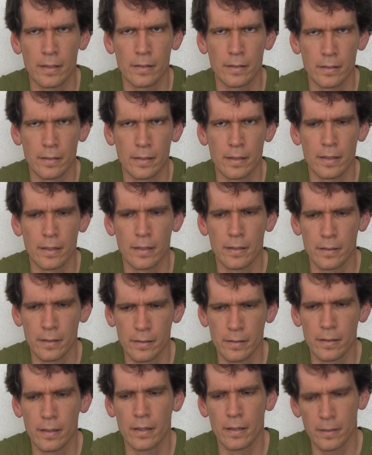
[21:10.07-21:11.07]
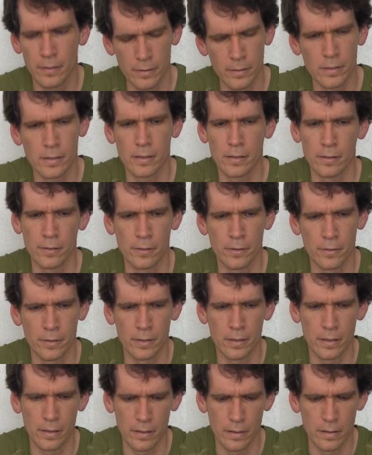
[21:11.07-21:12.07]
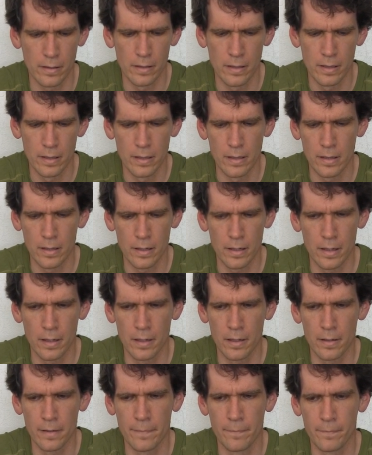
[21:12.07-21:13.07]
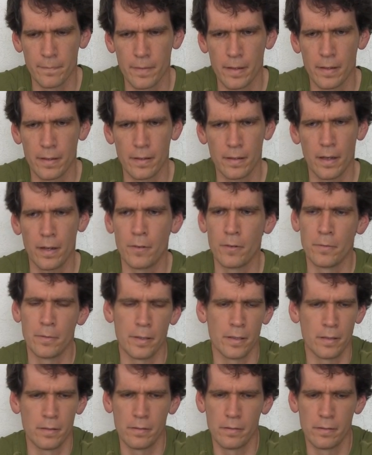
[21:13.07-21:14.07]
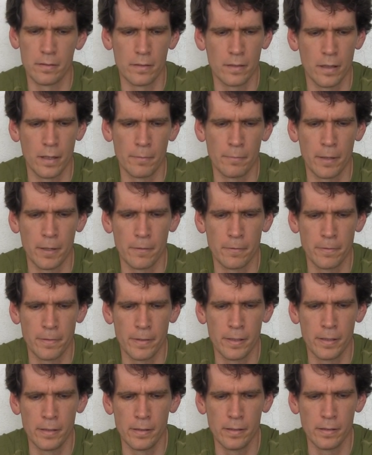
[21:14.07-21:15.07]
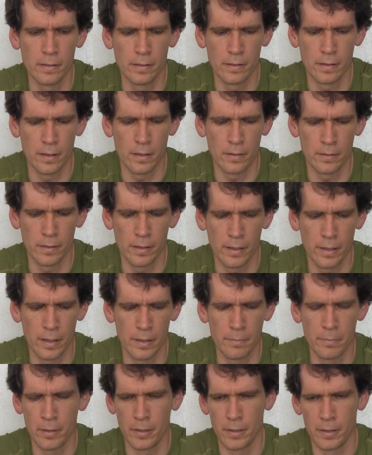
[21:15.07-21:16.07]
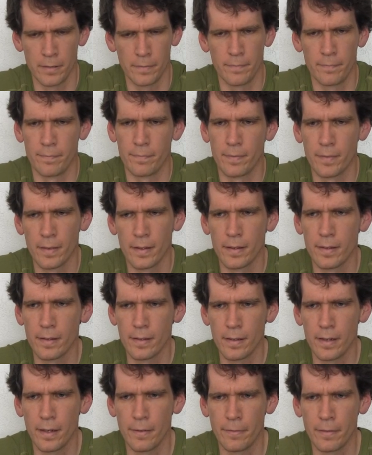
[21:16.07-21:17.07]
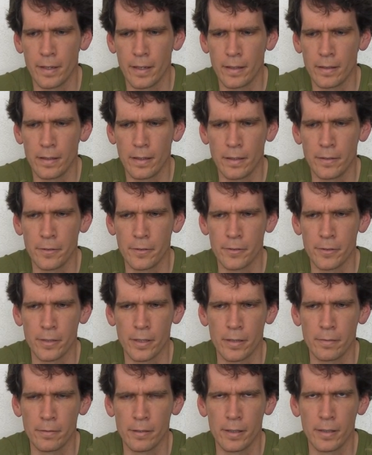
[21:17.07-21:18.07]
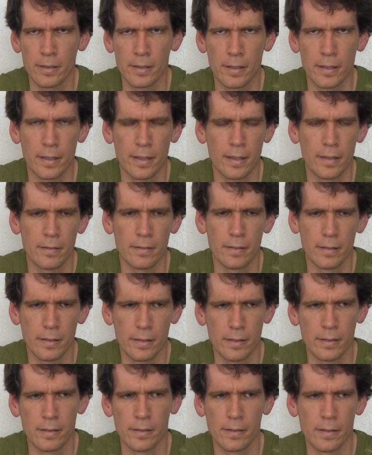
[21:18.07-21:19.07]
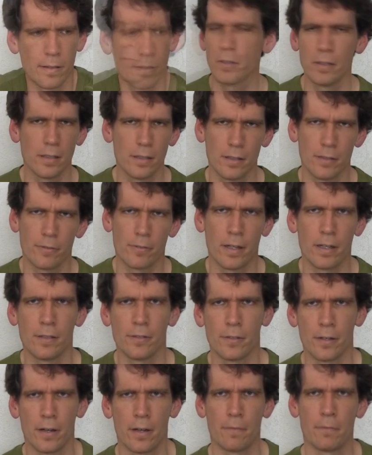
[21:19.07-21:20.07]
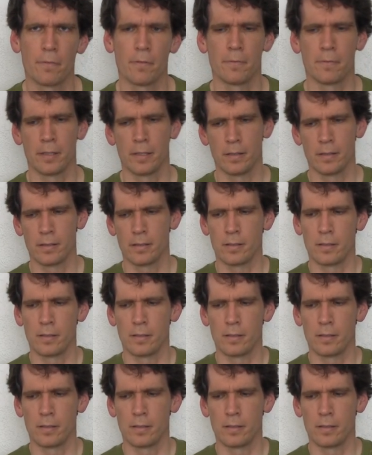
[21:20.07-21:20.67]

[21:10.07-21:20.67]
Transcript: I I, I could still do it. Uh, I would be on my feet all day, but I've had other jobs like that, and wasn't the right job for me.